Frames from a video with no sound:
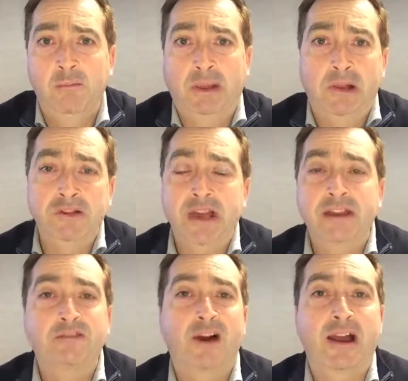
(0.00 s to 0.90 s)
Because
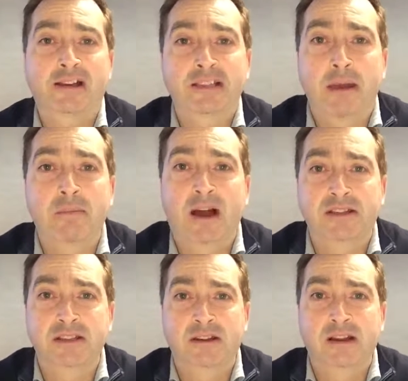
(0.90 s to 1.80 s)
then if I accept
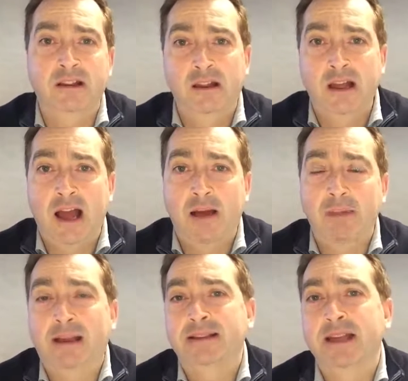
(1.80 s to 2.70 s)
that,
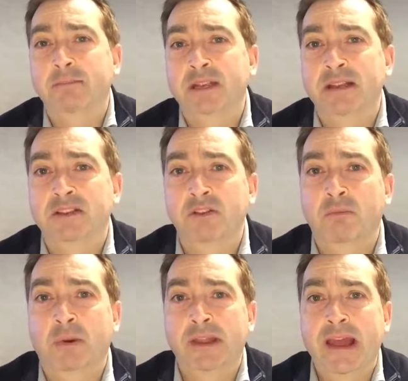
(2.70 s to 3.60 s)
I'm accepting
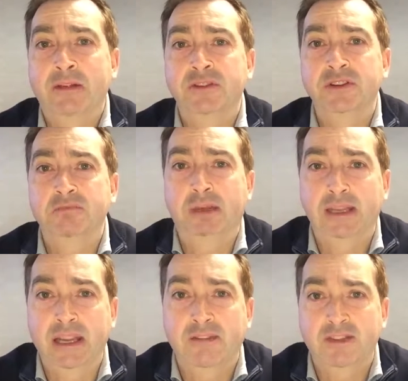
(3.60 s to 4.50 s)
somebody else's
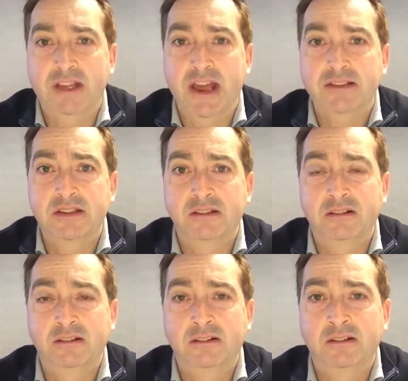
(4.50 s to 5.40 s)
belief set.
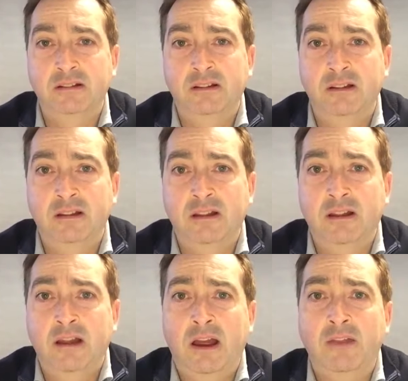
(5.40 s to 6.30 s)

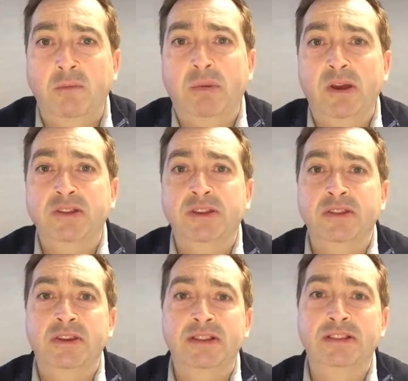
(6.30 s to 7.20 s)
And the
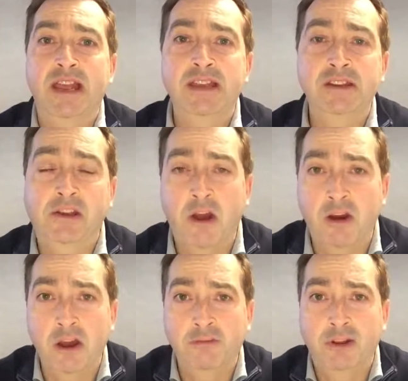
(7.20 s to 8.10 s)
person that is saying you
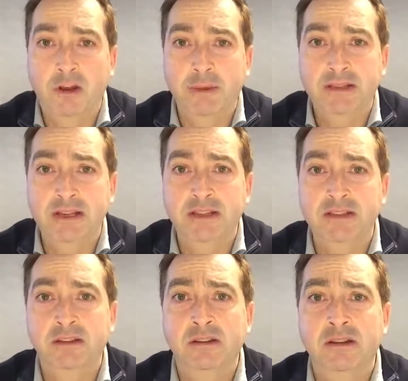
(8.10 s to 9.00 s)
can't overcome it
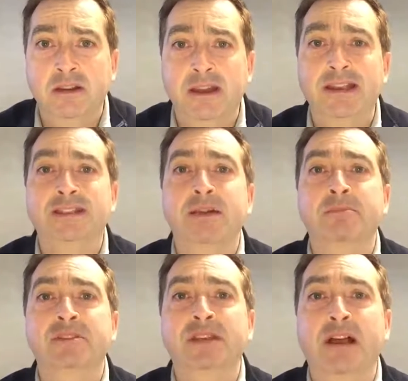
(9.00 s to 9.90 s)
is
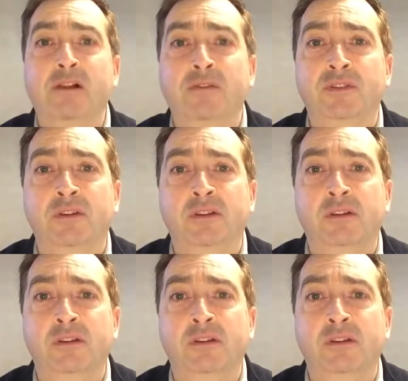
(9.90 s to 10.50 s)
themselves